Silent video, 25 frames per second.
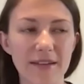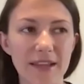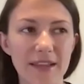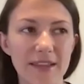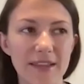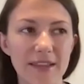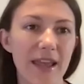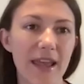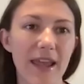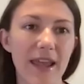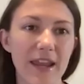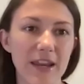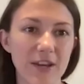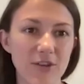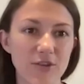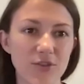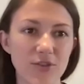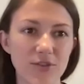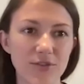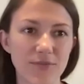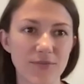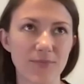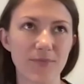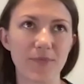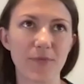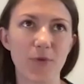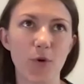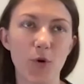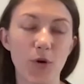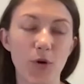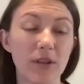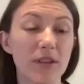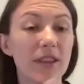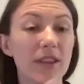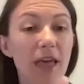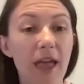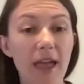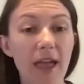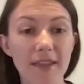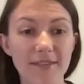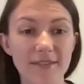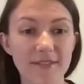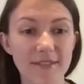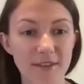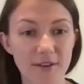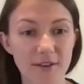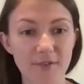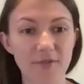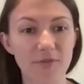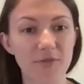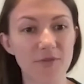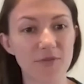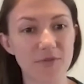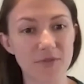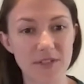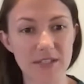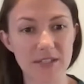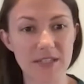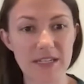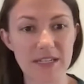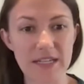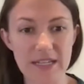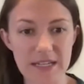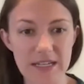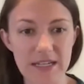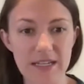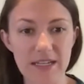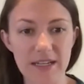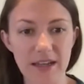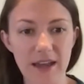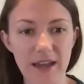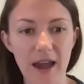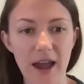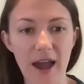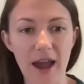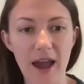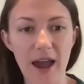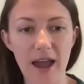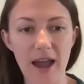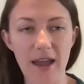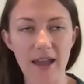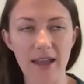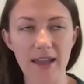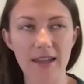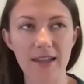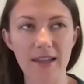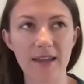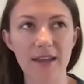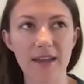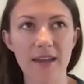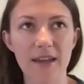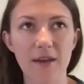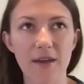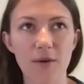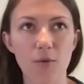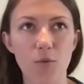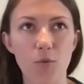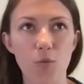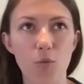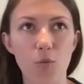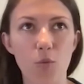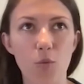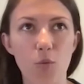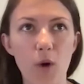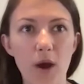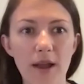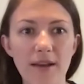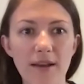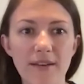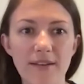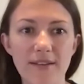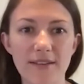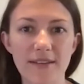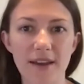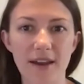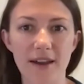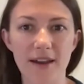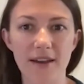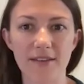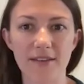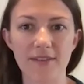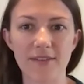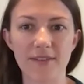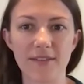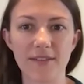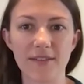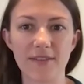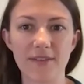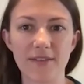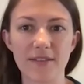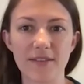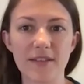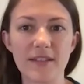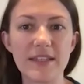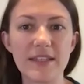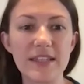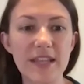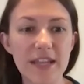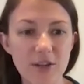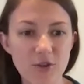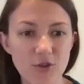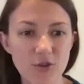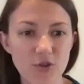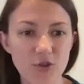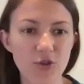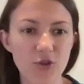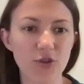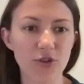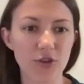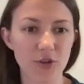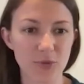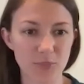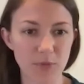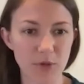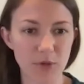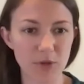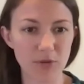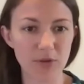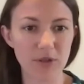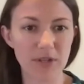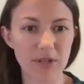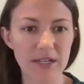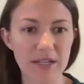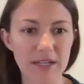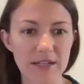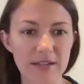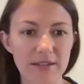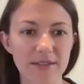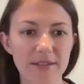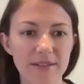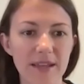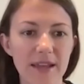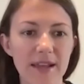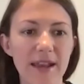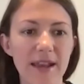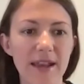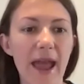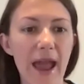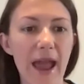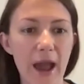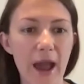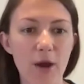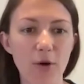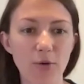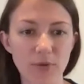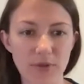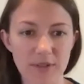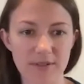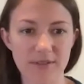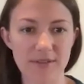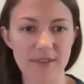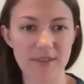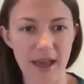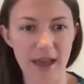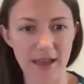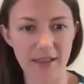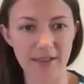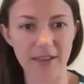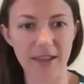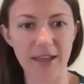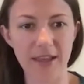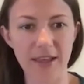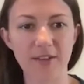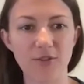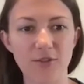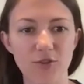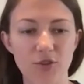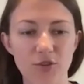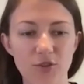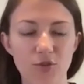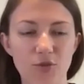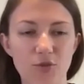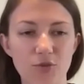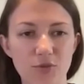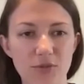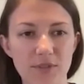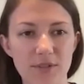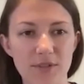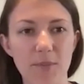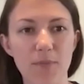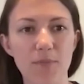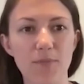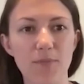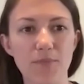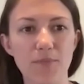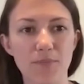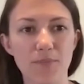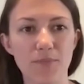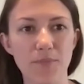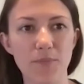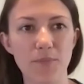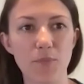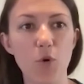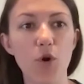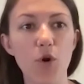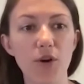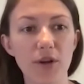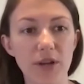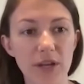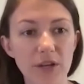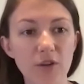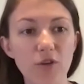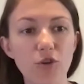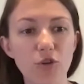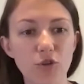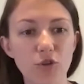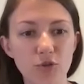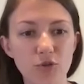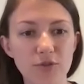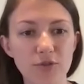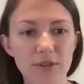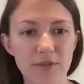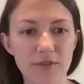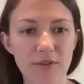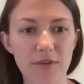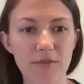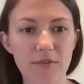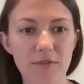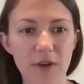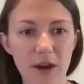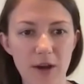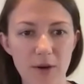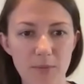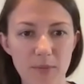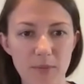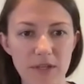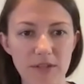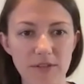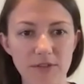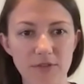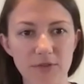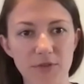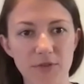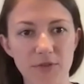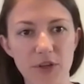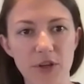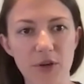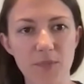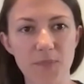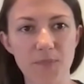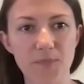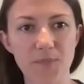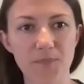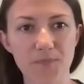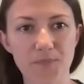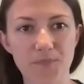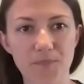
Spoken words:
in the age or lens of DEI, what does digital communities and how does that lend to some more inclusive environments for you?